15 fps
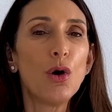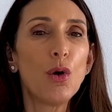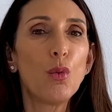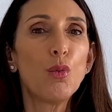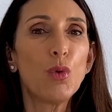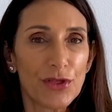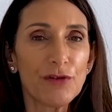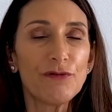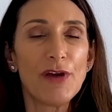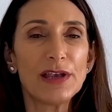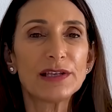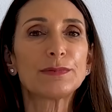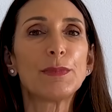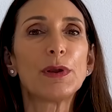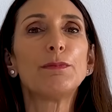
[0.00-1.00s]
with
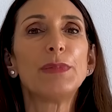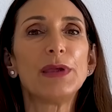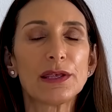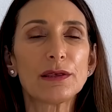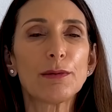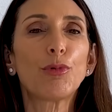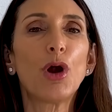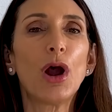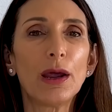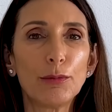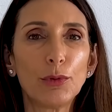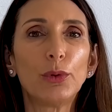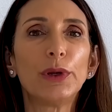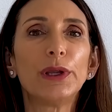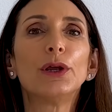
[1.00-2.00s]
investment being the
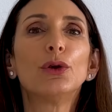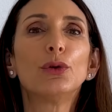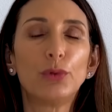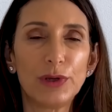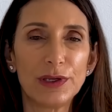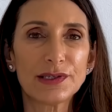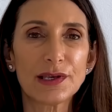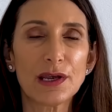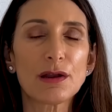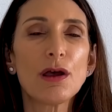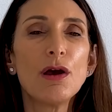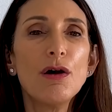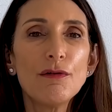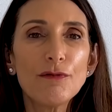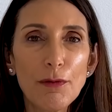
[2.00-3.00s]
primary reason.
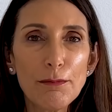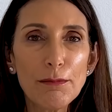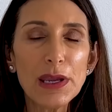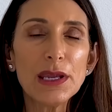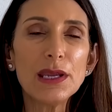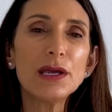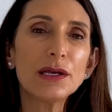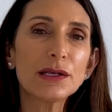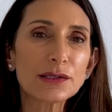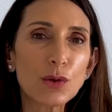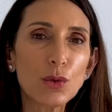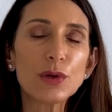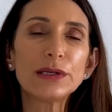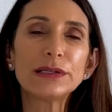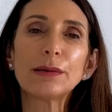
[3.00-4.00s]
For me, it's
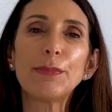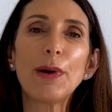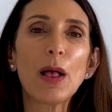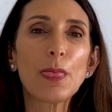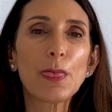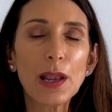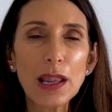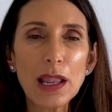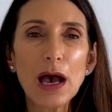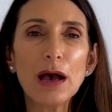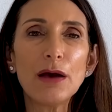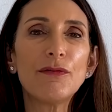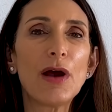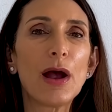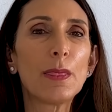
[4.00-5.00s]
always about the
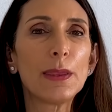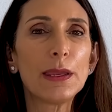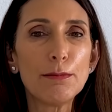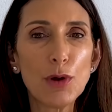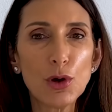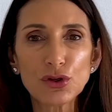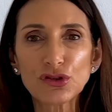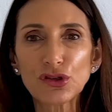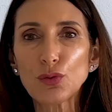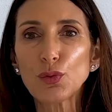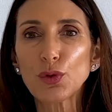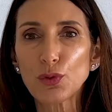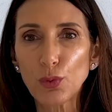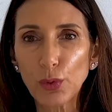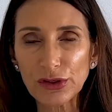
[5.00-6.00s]
love and the emotion with
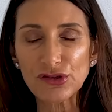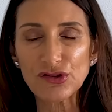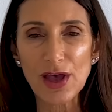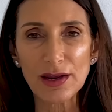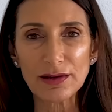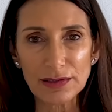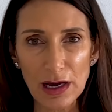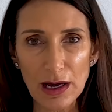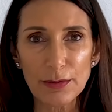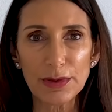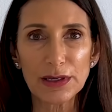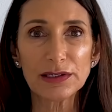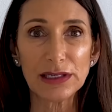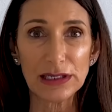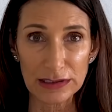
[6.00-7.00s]
which that
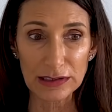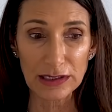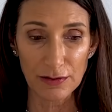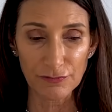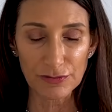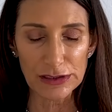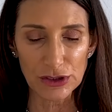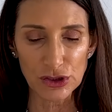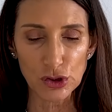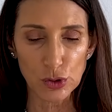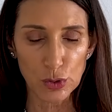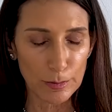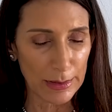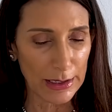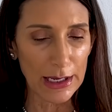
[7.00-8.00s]
diamond is gifted to
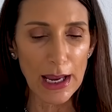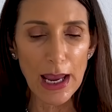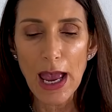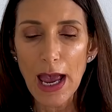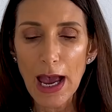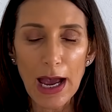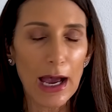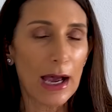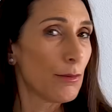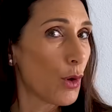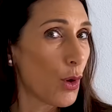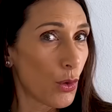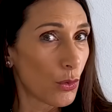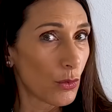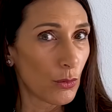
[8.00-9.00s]
me.
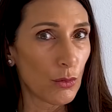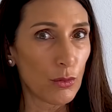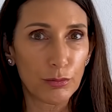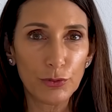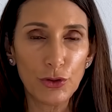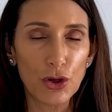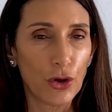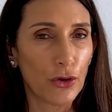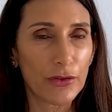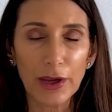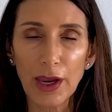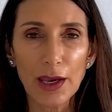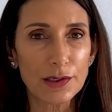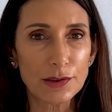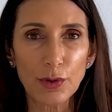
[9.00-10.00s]
Or, in the
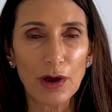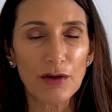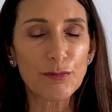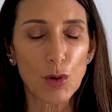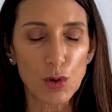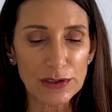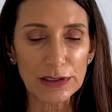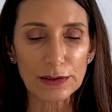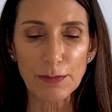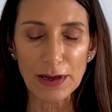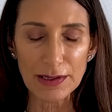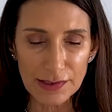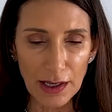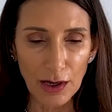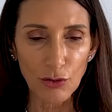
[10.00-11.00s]
case where I bought it
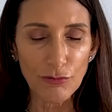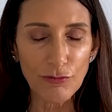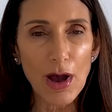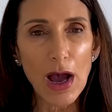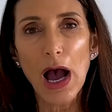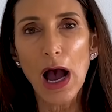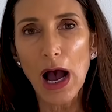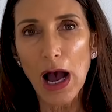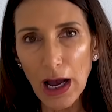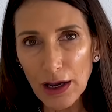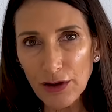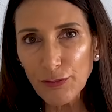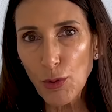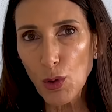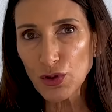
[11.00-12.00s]
myself.
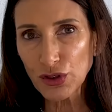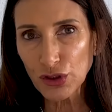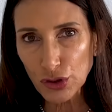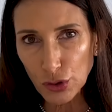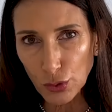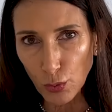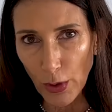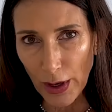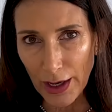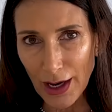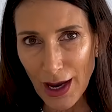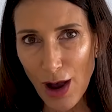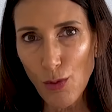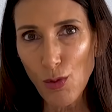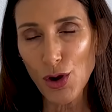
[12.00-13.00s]
I've bought it to wear.
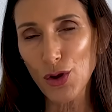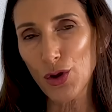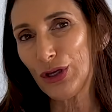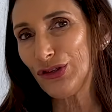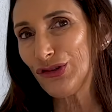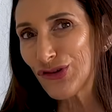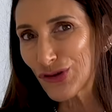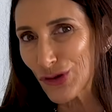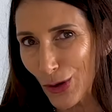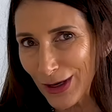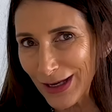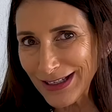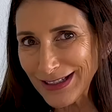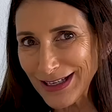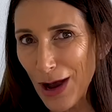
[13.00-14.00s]
I want to enjoy
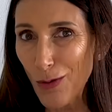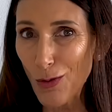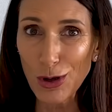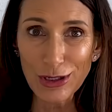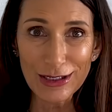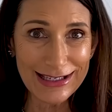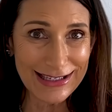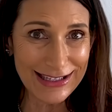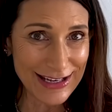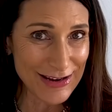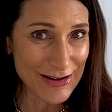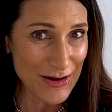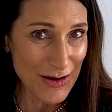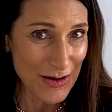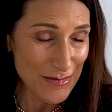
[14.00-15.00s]
it. I want to see it
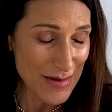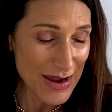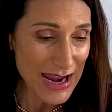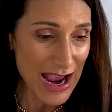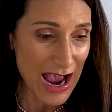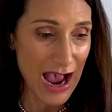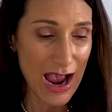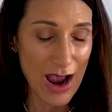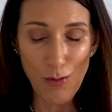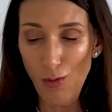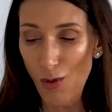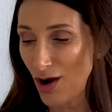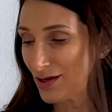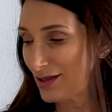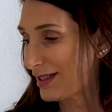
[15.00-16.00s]
on me. I
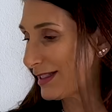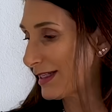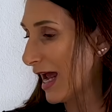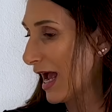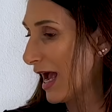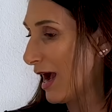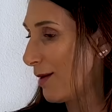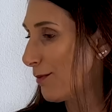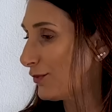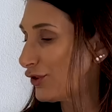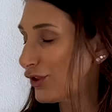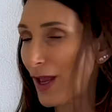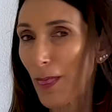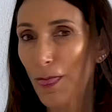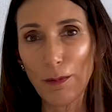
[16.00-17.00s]
want to
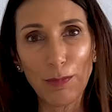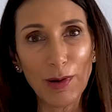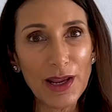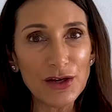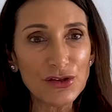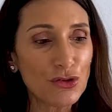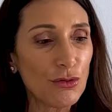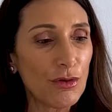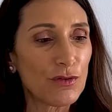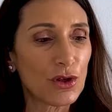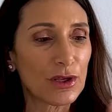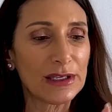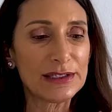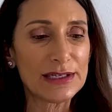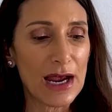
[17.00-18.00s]
get the pleasure of
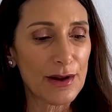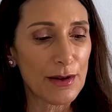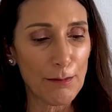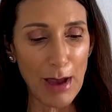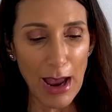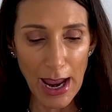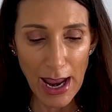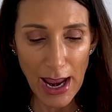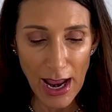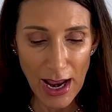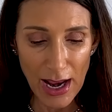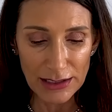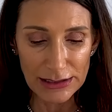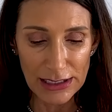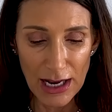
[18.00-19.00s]
looking down on my
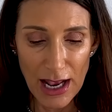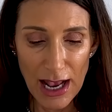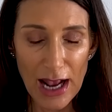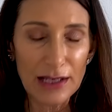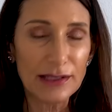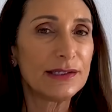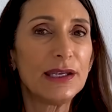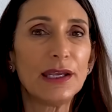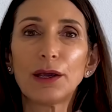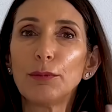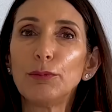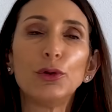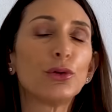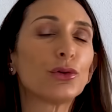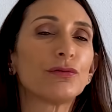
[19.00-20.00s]
hand and seeing a
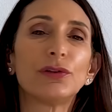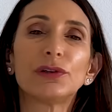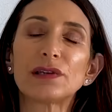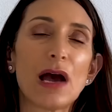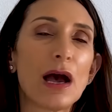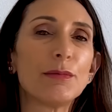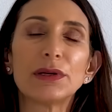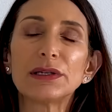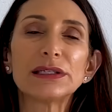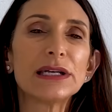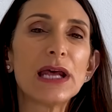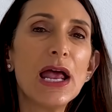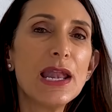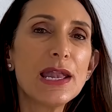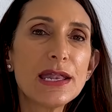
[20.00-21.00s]
beautiful diamond.
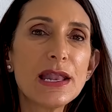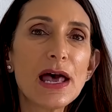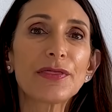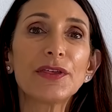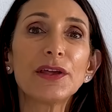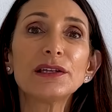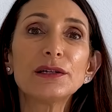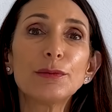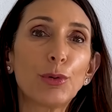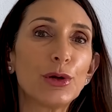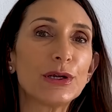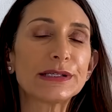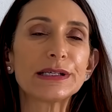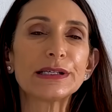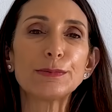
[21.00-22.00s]
Nothing
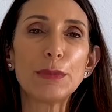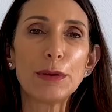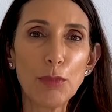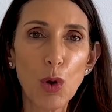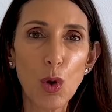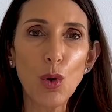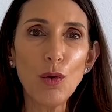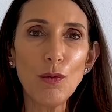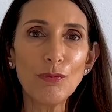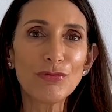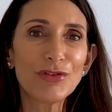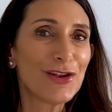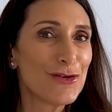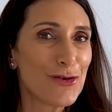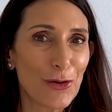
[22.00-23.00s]
depresses me more
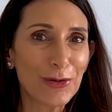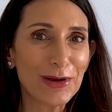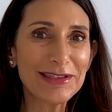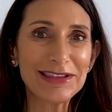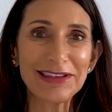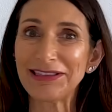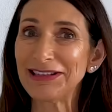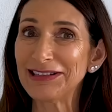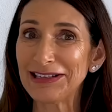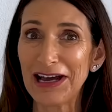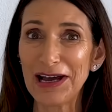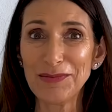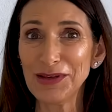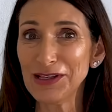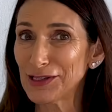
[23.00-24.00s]
than knowing that there's
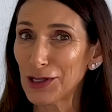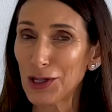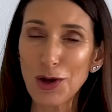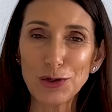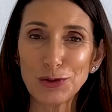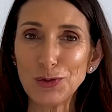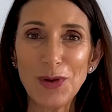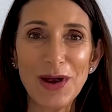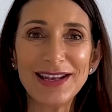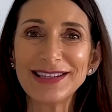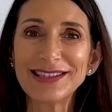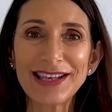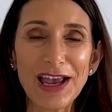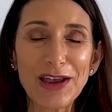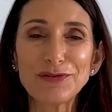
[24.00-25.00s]
diamonds locked away in
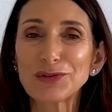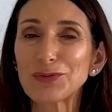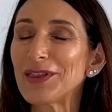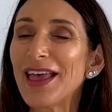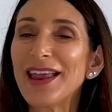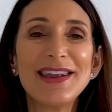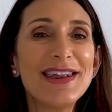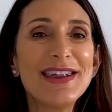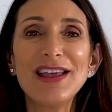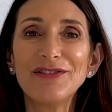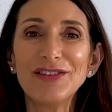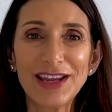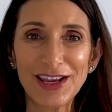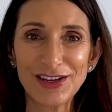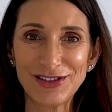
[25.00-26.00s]
safes where they never
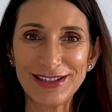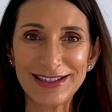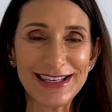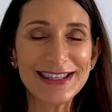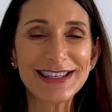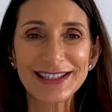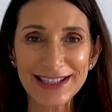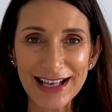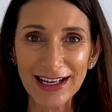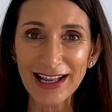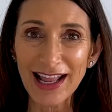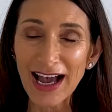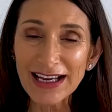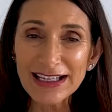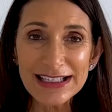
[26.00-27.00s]
get to see the
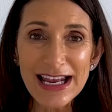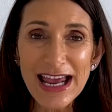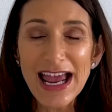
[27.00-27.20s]
sunlight,